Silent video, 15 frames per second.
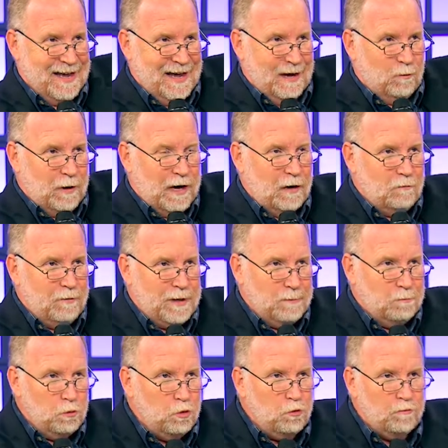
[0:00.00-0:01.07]
And why don't we
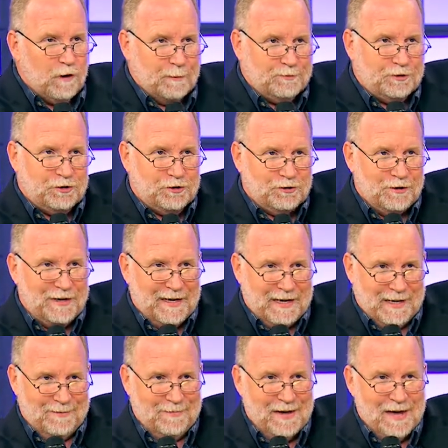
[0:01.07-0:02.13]
move
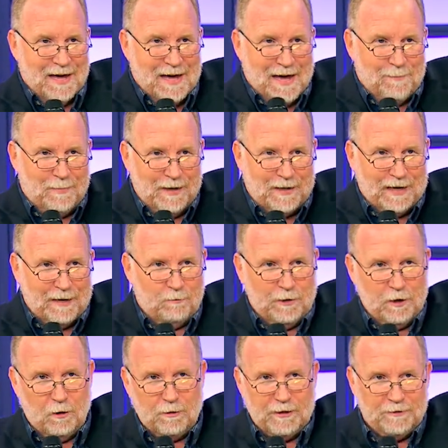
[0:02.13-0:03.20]
upstream and begin? We
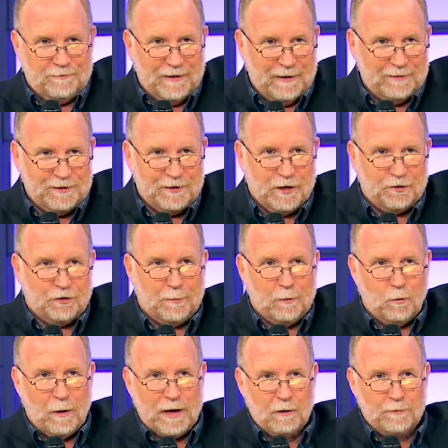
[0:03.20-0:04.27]
know these families are in
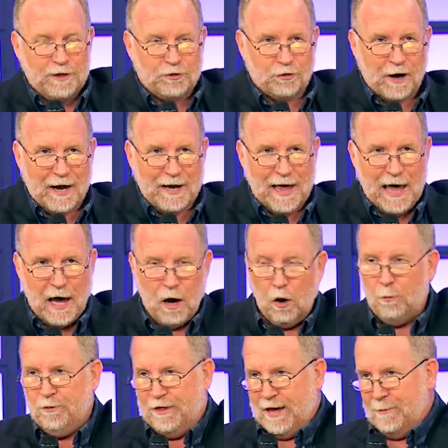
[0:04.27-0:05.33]
trouble. Why don't we try and
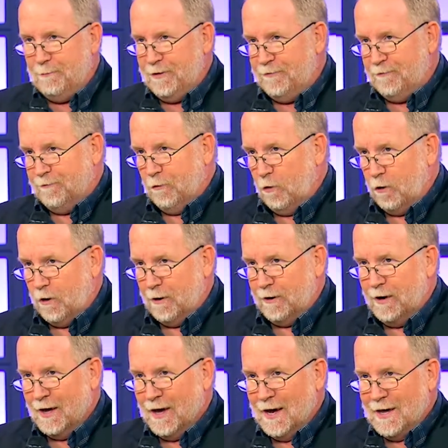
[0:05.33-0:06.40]
help them
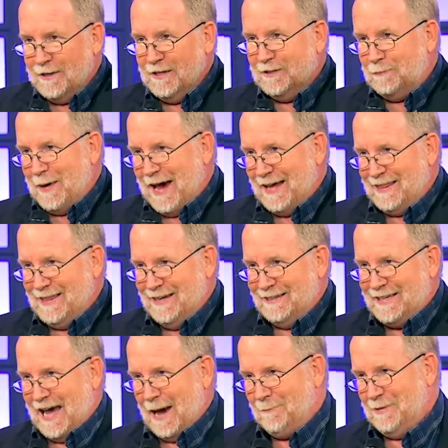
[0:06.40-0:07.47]
before these bad
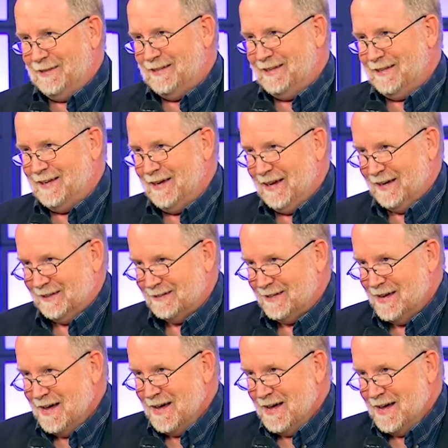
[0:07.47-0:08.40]
things happen to kids?